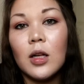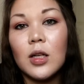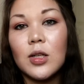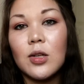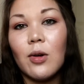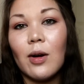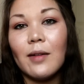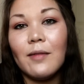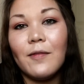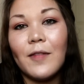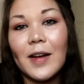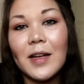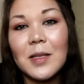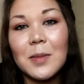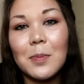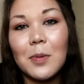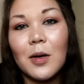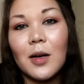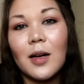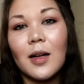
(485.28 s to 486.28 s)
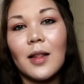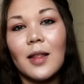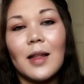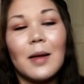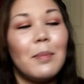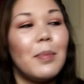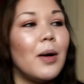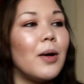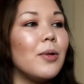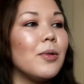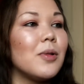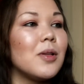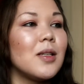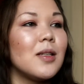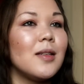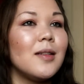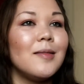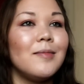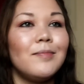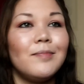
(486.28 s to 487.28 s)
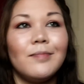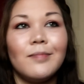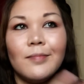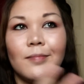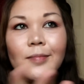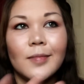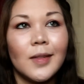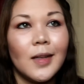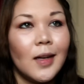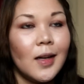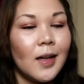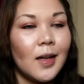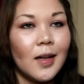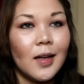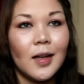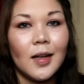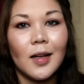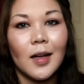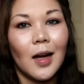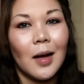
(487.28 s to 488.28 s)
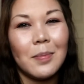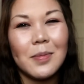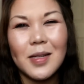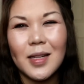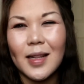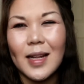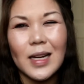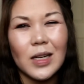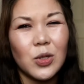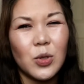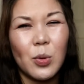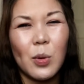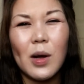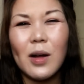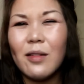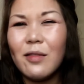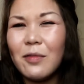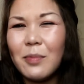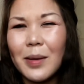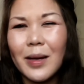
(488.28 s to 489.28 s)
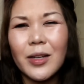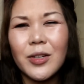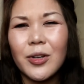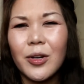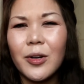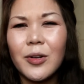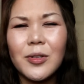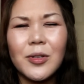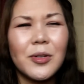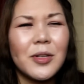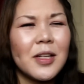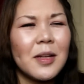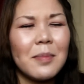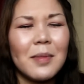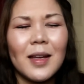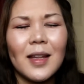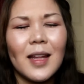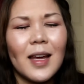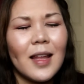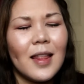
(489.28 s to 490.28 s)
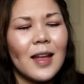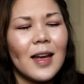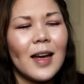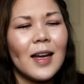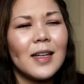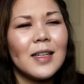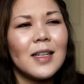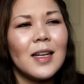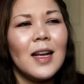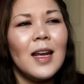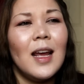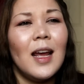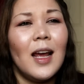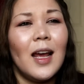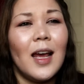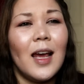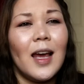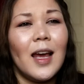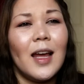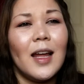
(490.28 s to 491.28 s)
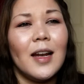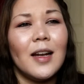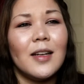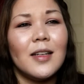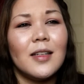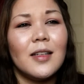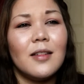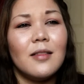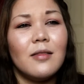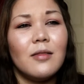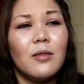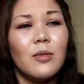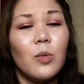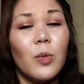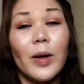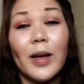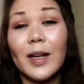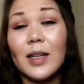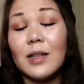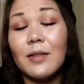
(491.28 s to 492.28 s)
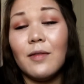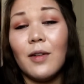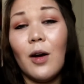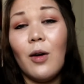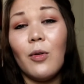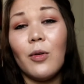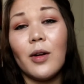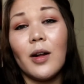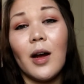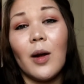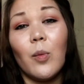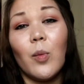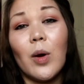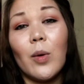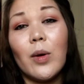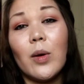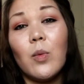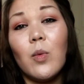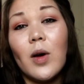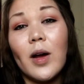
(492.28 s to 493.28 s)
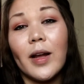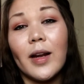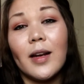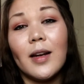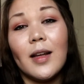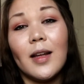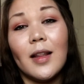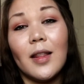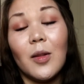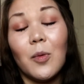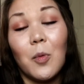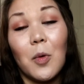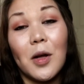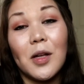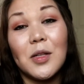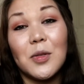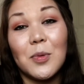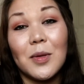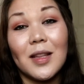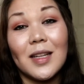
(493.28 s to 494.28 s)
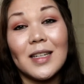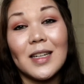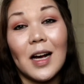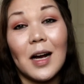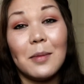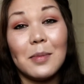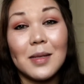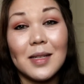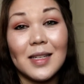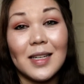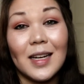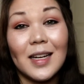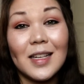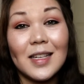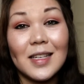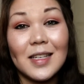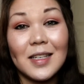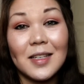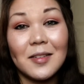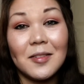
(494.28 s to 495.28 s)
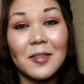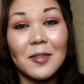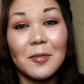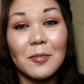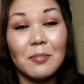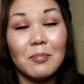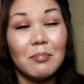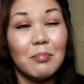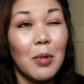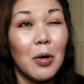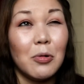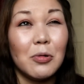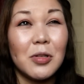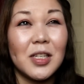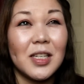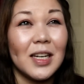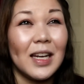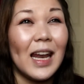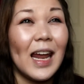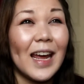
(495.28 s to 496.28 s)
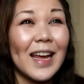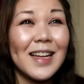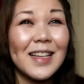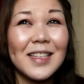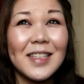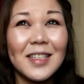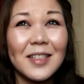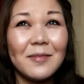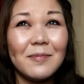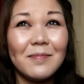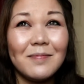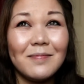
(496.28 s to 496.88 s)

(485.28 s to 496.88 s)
So on Facebook, they post up to like 12 pictures or something like that, and we get to vote on what we want, and the ones with the top 6 most likes,